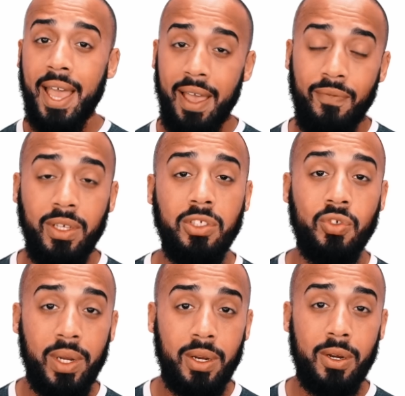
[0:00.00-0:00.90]
heavy
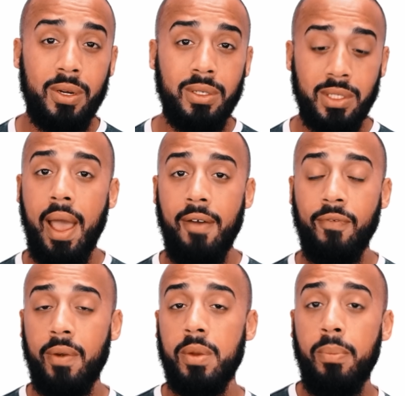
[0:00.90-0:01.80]
drinkers, have
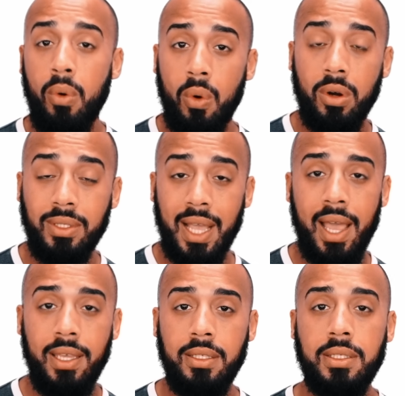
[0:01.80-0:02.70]
very poor
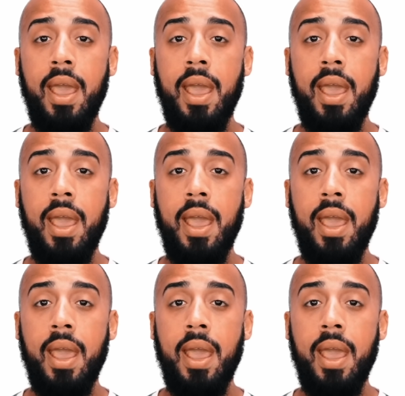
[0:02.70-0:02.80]
diets,